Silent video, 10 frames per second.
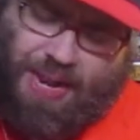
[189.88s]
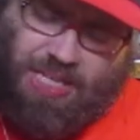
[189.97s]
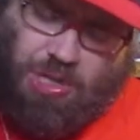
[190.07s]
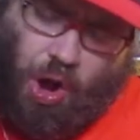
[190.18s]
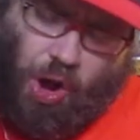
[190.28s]

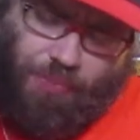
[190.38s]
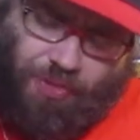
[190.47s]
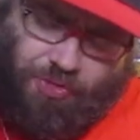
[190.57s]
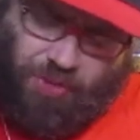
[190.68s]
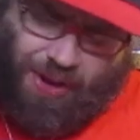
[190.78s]
it's awful
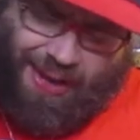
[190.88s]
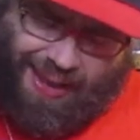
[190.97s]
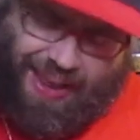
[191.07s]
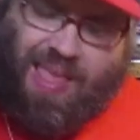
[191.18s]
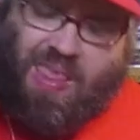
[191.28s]

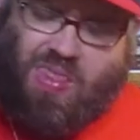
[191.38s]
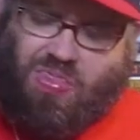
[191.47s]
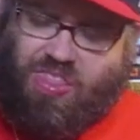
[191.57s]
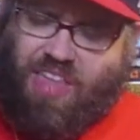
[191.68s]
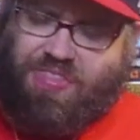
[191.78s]
funny
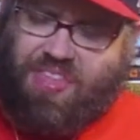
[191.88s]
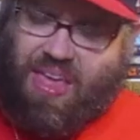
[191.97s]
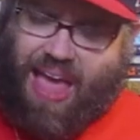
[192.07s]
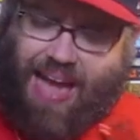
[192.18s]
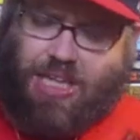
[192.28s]
that
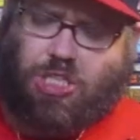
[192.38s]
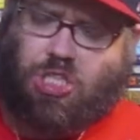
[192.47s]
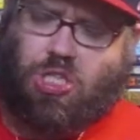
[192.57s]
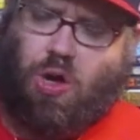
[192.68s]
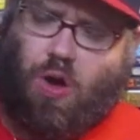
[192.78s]
the
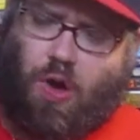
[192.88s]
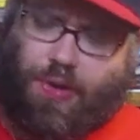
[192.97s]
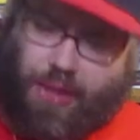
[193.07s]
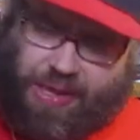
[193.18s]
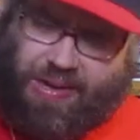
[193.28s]
action on
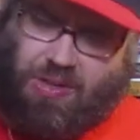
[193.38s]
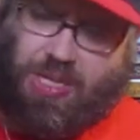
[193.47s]
Heels